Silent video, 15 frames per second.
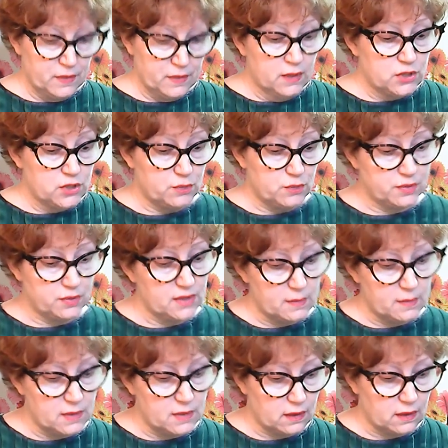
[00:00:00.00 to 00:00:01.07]
She put
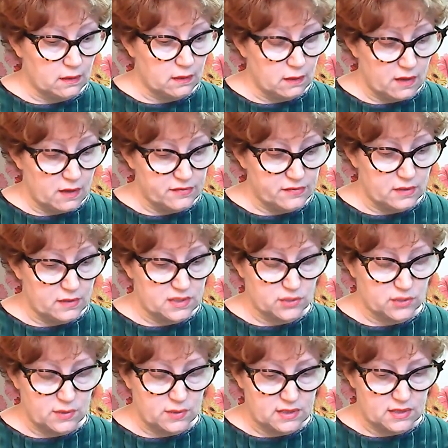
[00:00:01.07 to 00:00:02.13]
them in a cloth and
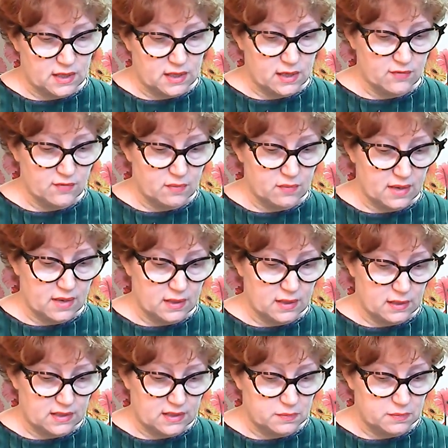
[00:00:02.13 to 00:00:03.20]
squeezed out every
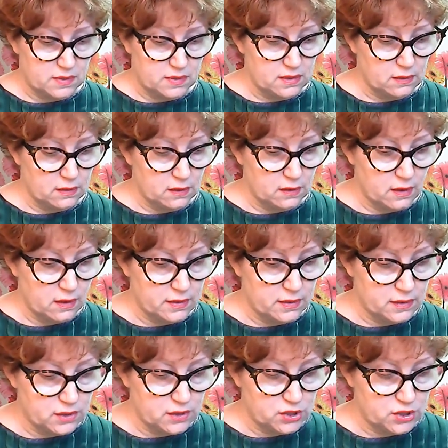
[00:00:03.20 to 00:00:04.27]
last bit of the lard,
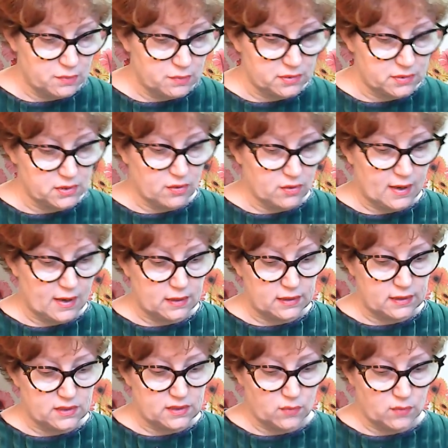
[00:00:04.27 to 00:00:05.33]
and then she put the
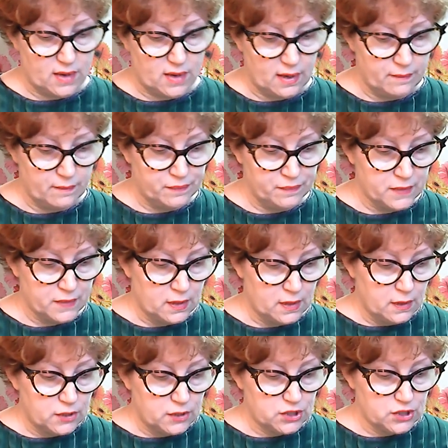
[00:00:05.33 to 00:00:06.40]
cracklings away.
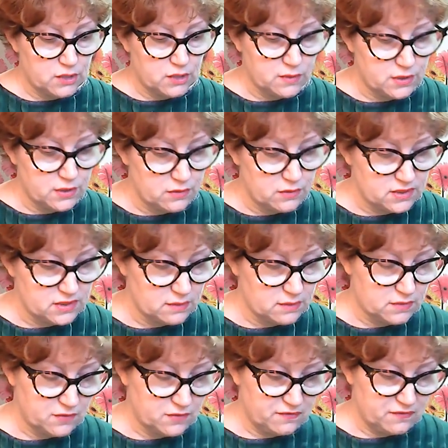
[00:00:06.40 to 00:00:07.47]
She would use them
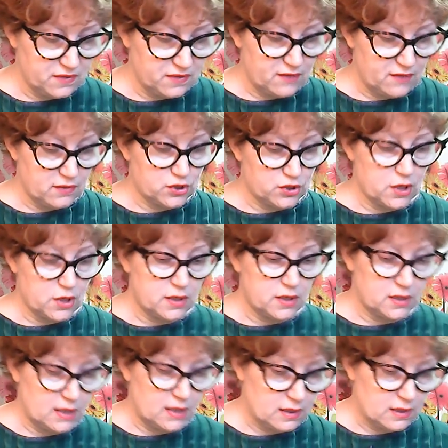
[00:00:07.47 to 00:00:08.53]
to flavor Johnny
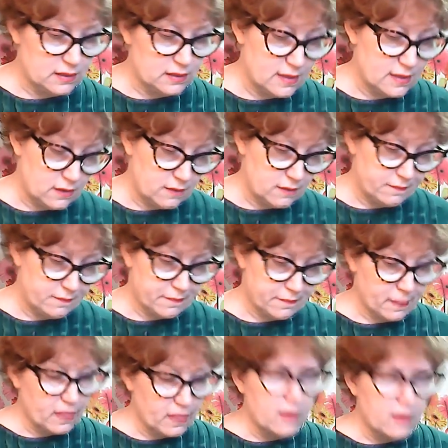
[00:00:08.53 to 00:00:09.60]
cake later.
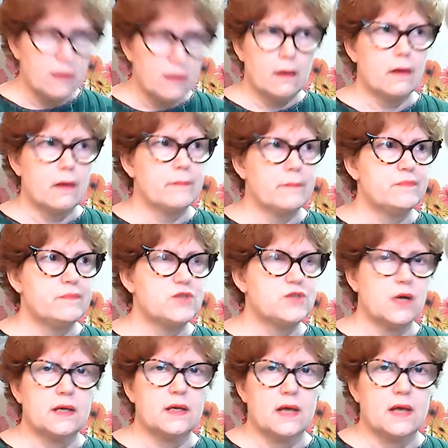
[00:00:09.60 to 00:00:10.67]

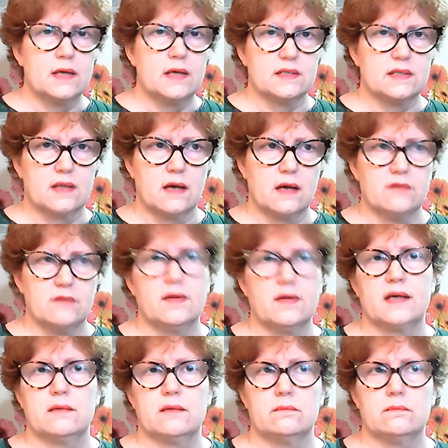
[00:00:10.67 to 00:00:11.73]
Johnny cake is kind of like
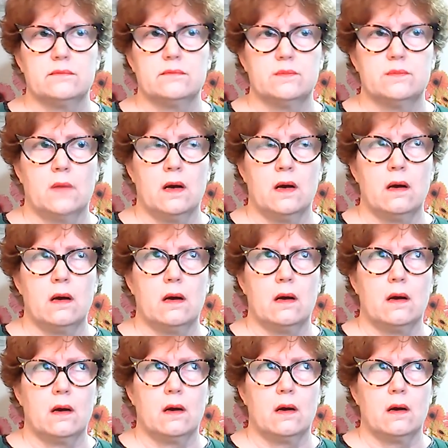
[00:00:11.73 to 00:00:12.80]

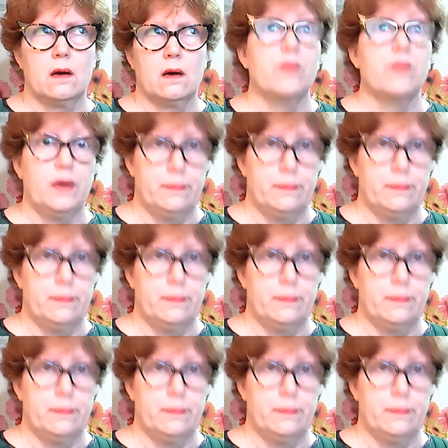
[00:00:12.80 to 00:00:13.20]
cornbread.